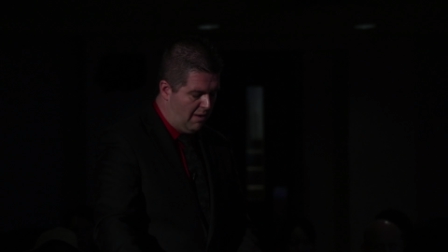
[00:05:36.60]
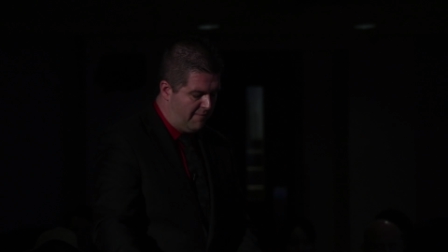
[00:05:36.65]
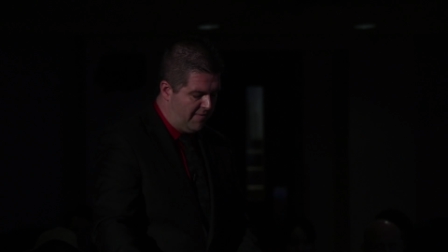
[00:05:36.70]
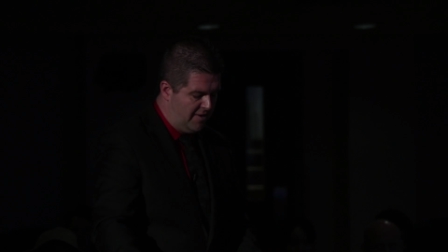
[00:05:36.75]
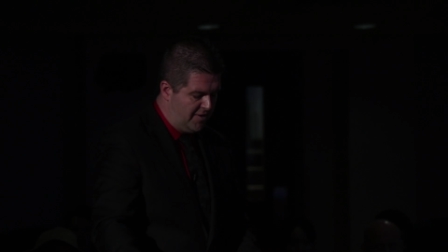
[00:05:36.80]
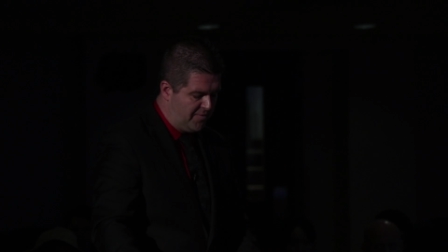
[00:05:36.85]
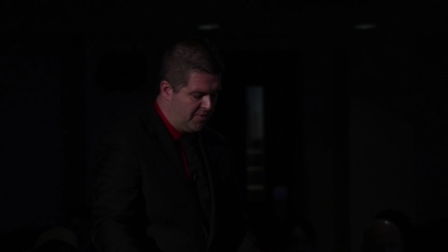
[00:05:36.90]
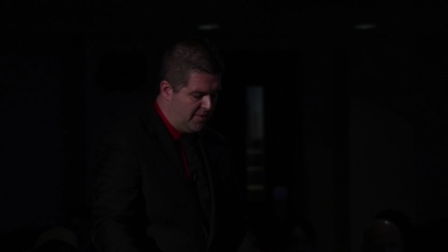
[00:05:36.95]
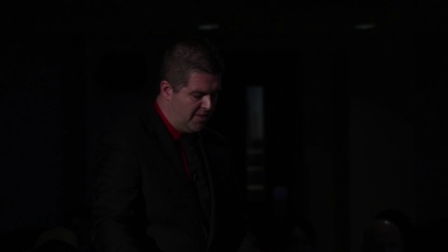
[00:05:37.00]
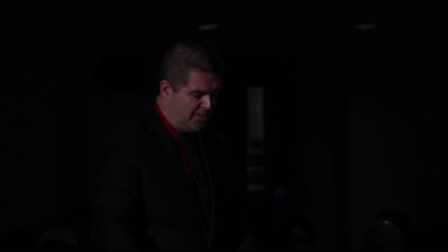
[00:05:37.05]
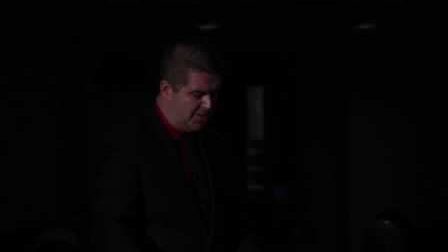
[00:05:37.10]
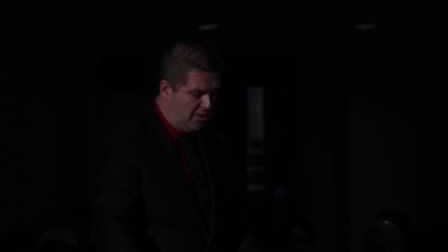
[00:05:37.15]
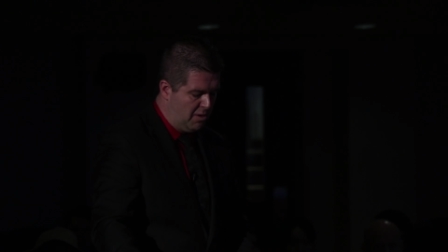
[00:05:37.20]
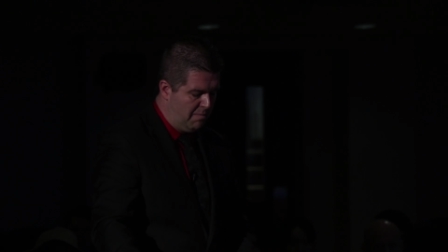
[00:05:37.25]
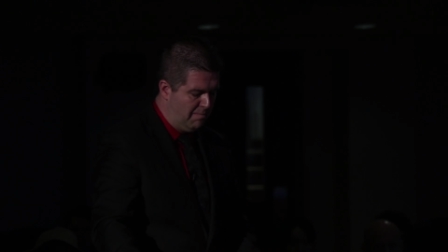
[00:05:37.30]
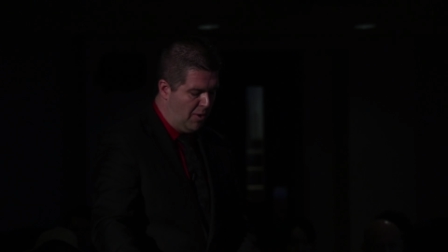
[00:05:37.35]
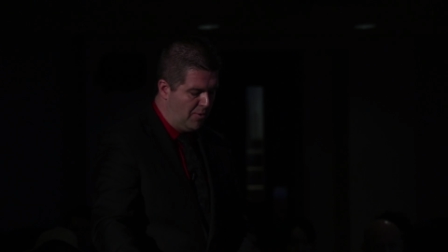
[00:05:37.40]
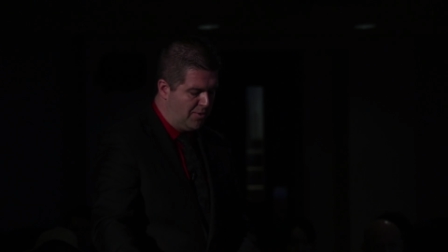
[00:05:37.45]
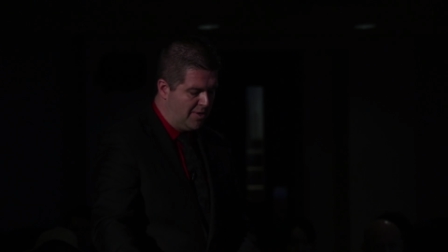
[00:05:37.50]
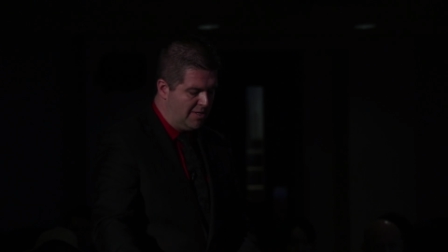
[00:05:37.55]
I'll finish for
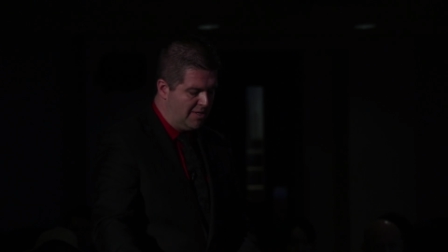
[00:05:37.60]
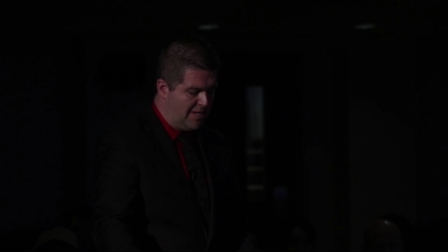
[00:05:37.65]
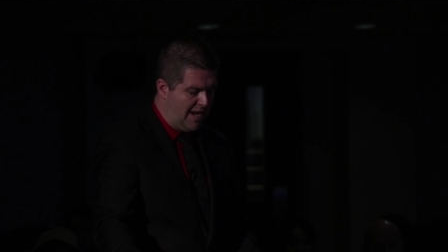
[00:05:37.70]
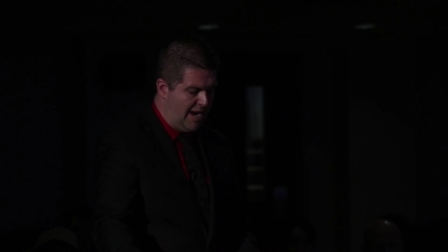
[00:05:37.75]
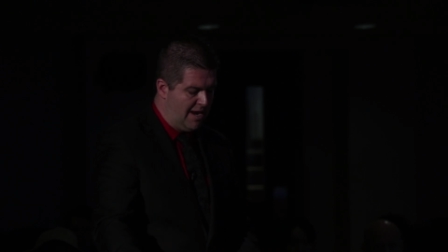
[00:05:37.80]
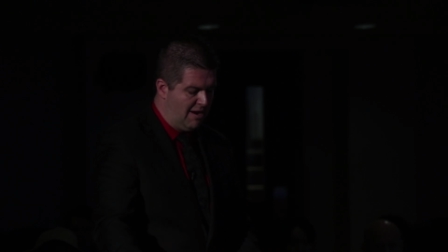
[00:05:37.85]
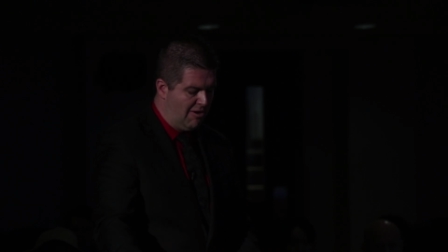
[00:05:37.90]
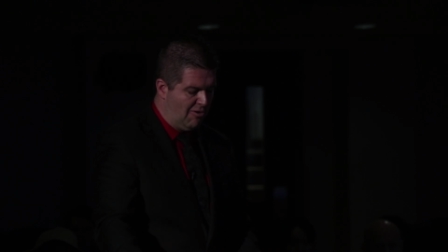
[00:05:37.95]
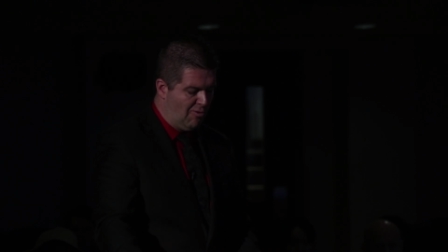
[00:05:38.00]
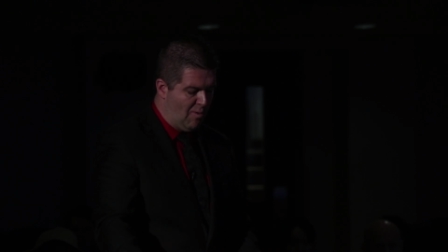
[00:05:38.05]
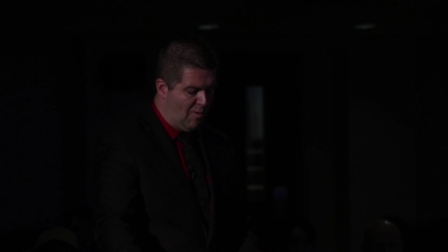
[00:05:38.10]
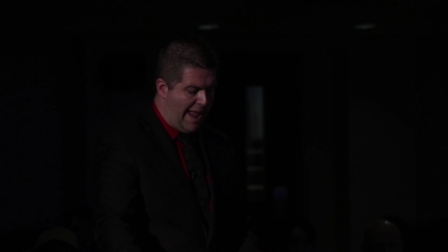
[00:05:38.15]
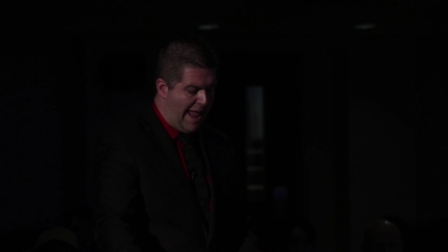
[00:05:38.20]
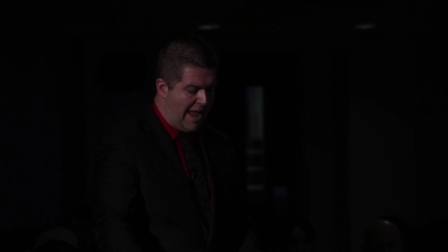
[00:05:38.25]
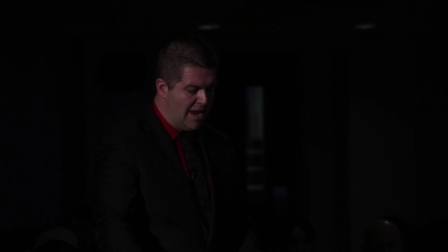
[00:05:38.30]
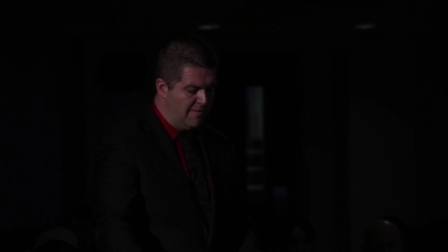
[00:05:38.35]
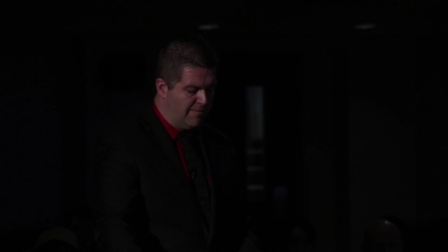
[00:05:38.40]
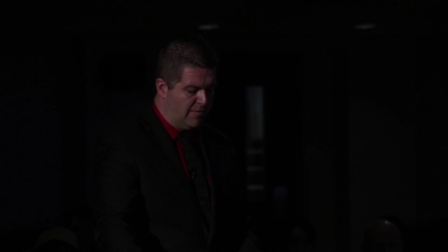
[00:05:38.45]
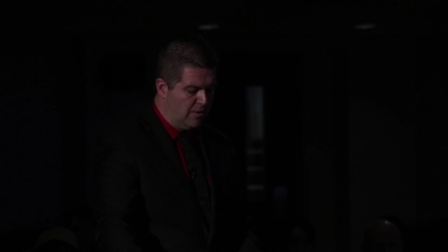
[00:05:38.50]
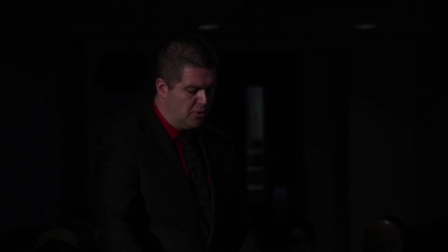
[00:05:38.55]
Lisgar. Both contain a
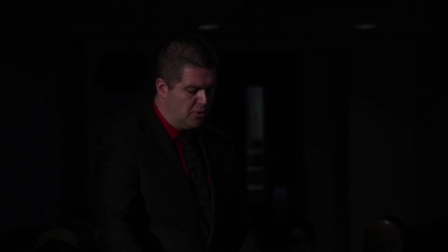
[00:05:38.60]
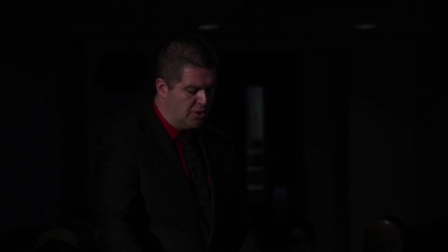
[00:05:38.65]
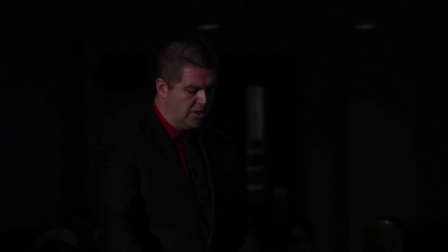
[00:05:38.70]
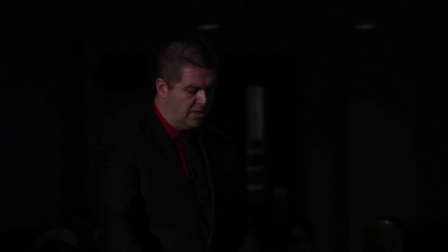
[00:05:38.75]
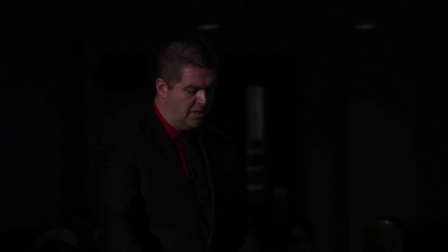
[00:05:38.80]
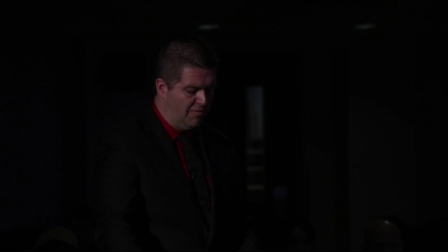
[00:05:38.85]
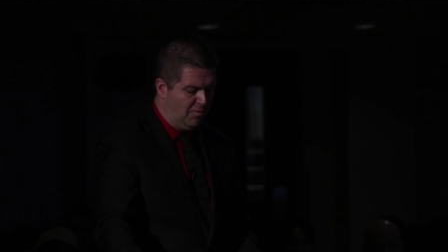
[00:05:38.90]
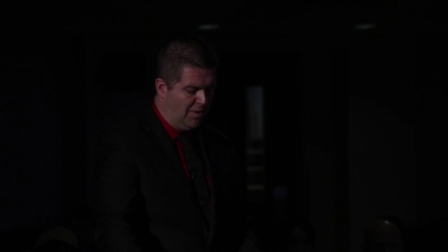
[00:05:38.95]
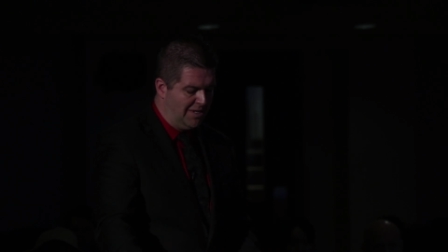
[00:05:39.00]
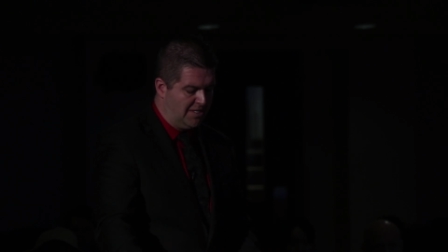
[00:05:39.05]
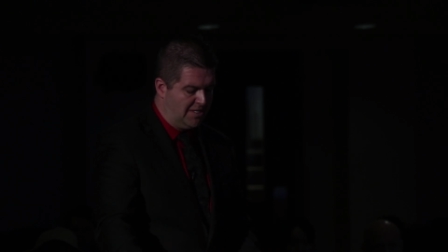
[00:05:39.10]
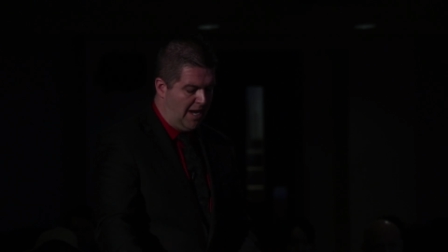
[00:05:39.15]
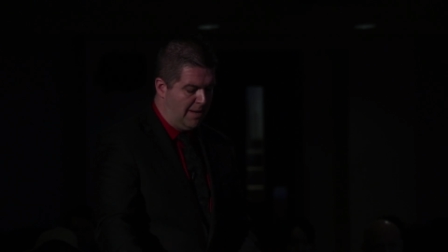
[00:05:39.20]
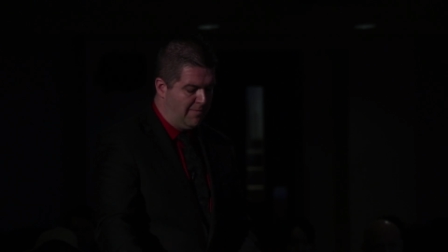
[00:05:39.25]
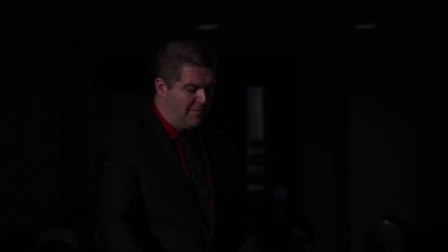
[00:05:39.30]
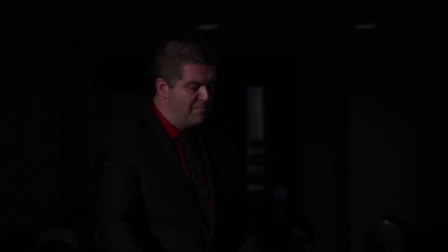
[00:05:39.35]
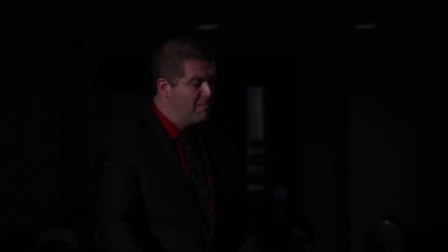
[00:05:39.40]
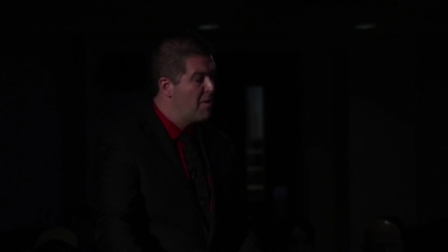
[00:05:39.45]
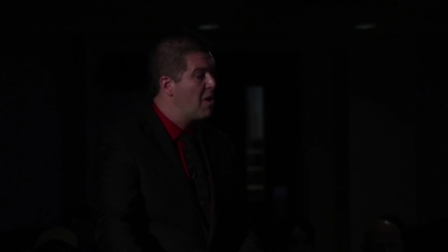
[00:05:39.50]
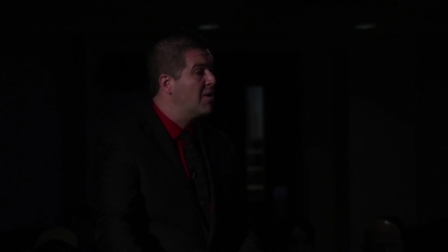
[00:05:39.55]
grand version of what type
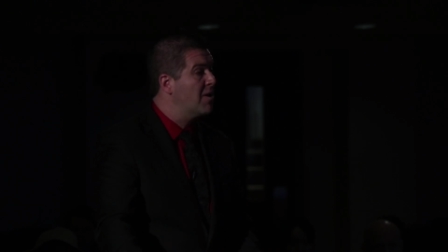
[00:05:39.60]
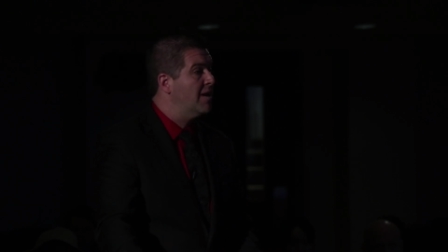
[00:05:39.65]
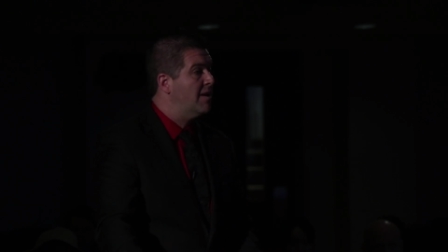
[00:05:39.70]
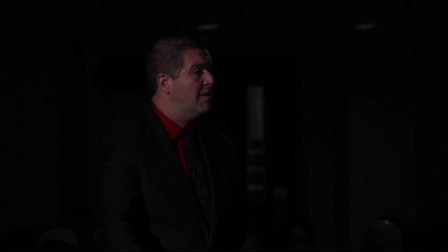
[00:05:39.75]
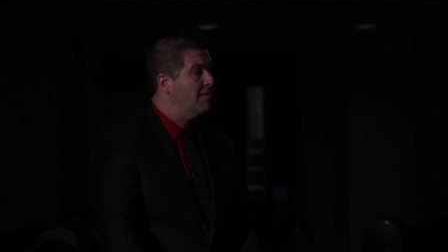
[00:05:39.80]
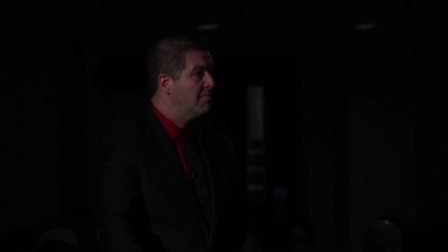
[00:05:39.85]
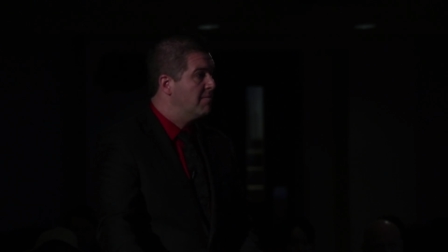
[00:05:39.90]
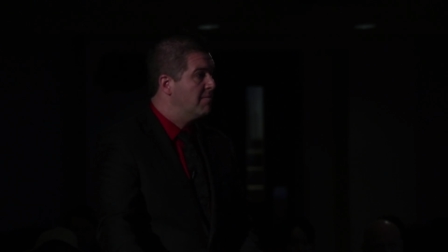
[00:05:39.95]
of market?